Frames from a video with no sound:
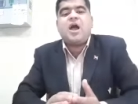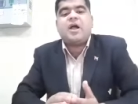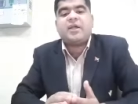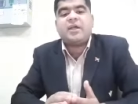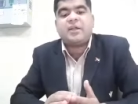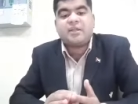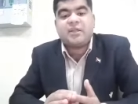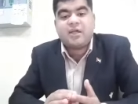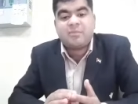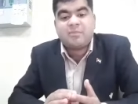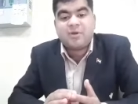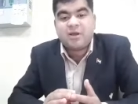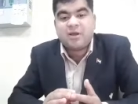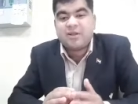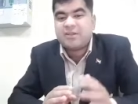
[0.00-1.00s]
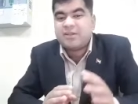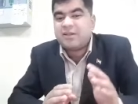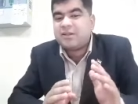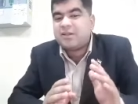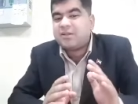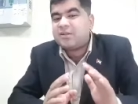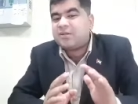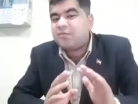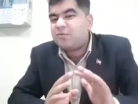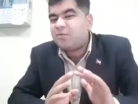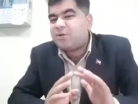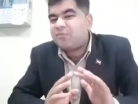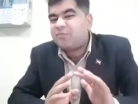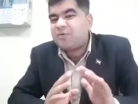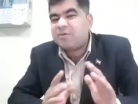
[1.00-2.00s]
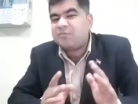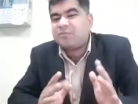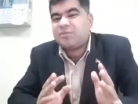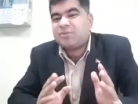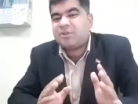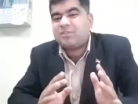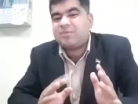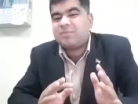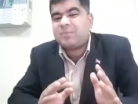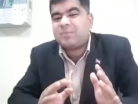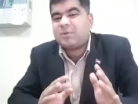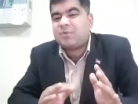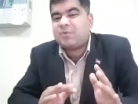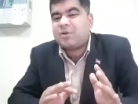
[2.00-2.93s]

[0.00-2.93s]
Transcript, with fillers: against imran khan there are the only five to six people